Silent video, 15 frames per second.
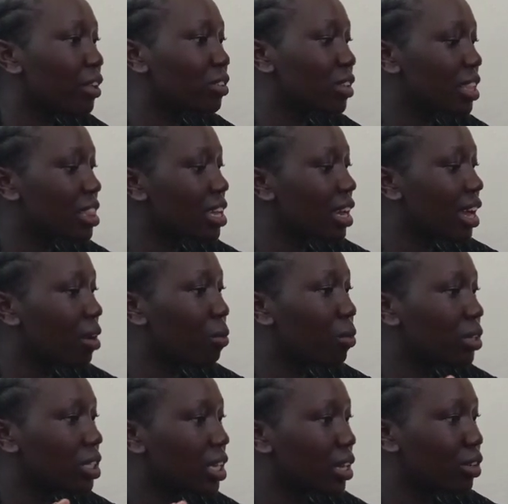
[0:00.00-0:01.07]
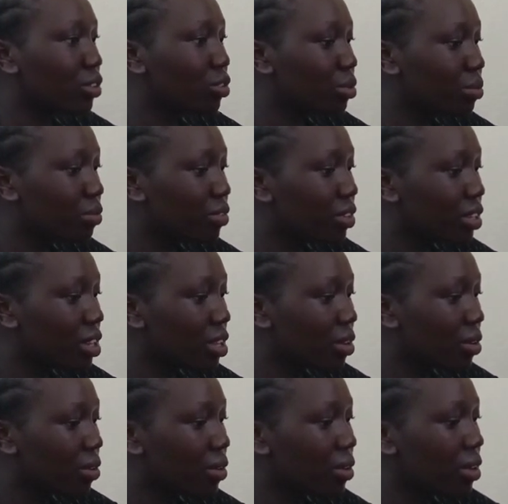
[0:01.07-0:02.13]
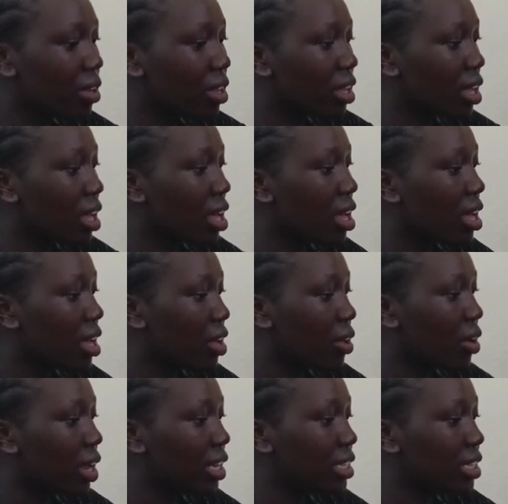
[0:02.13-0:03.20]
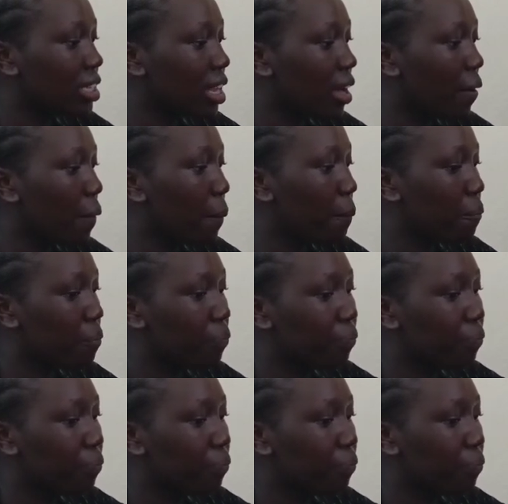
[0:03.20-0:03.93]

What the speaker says: So I think I'll watch a YouTube video right now.